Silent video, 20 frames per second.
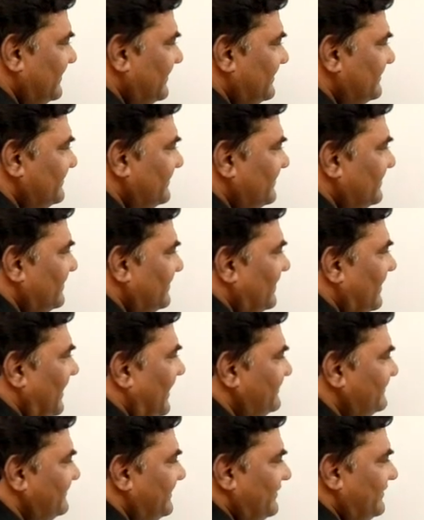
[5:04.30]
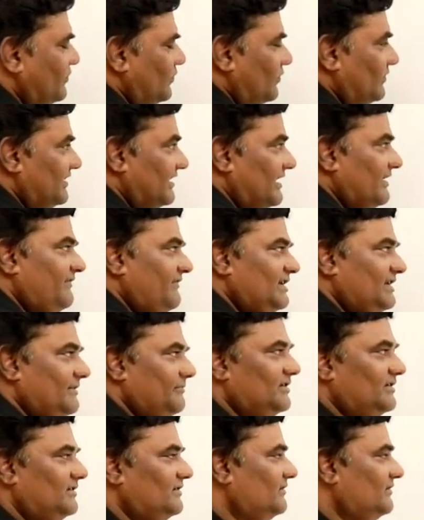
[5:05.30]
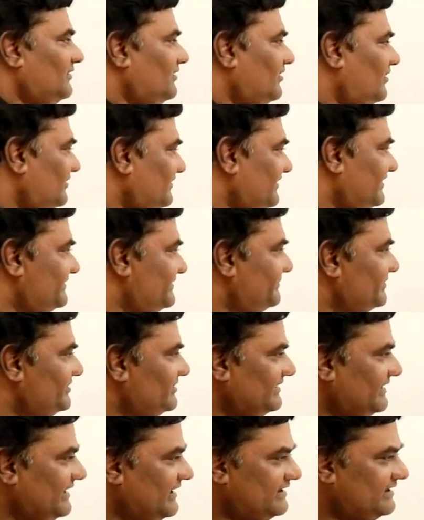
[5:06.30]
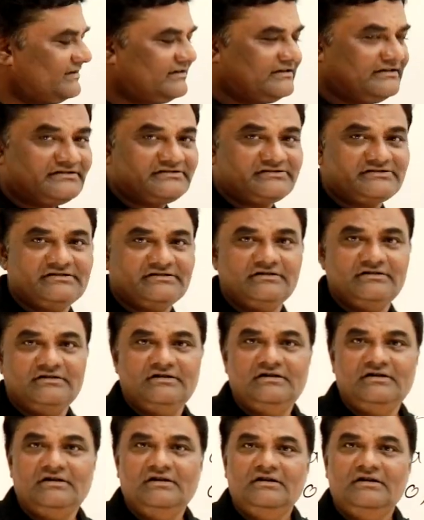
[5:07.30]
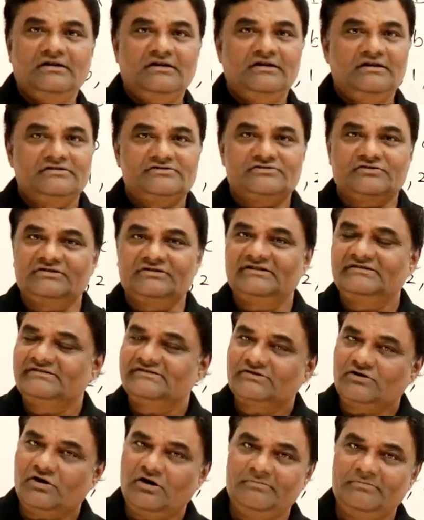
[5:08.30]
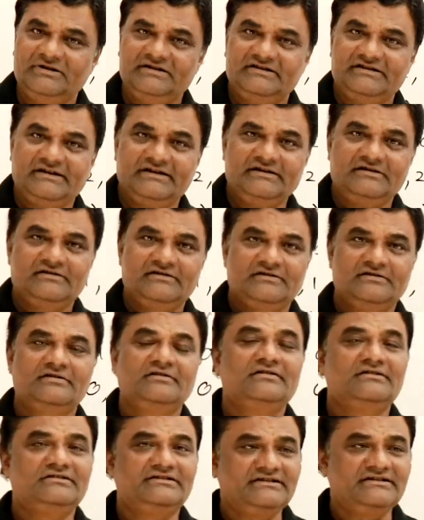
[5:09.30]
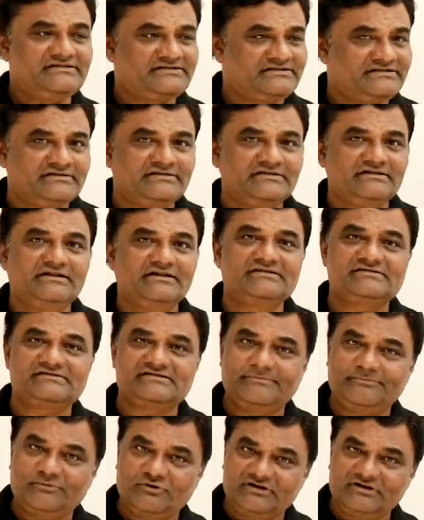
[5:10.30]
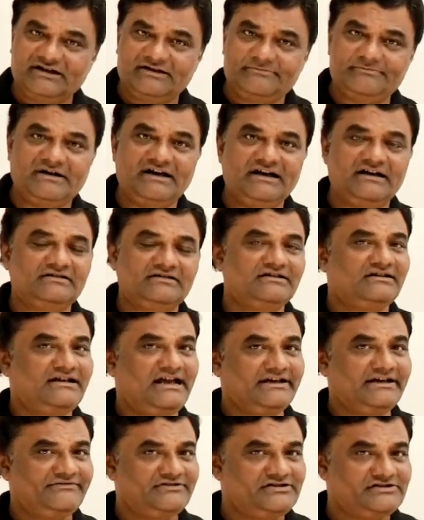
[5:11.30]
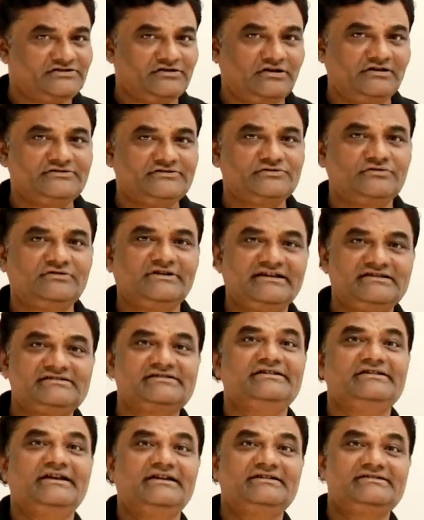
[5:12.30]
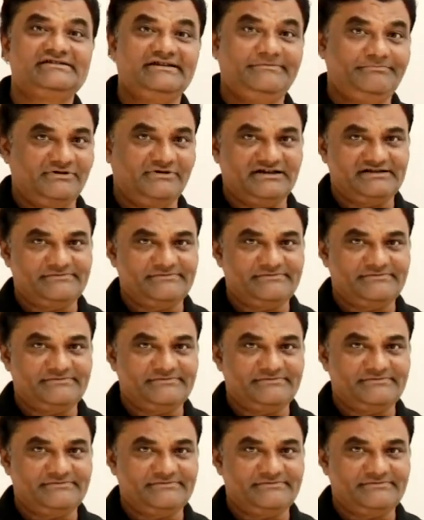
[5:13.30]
there is a ASCII code available, all the special characters. So this is common thing. This is supported by other languages also like C and C++.